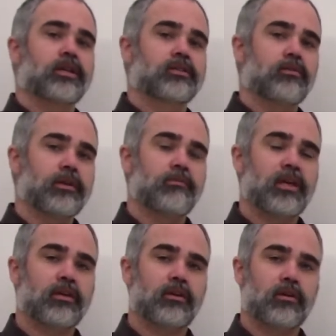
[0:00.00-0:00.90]
it's going to
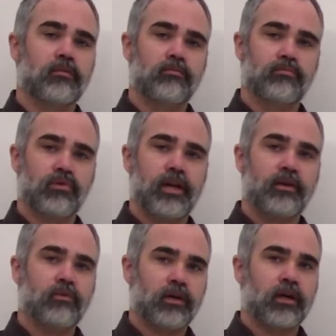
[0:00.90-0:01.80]
make your
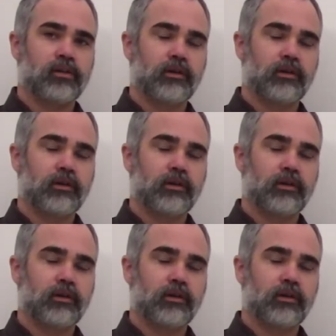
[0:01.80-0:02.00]
brain work a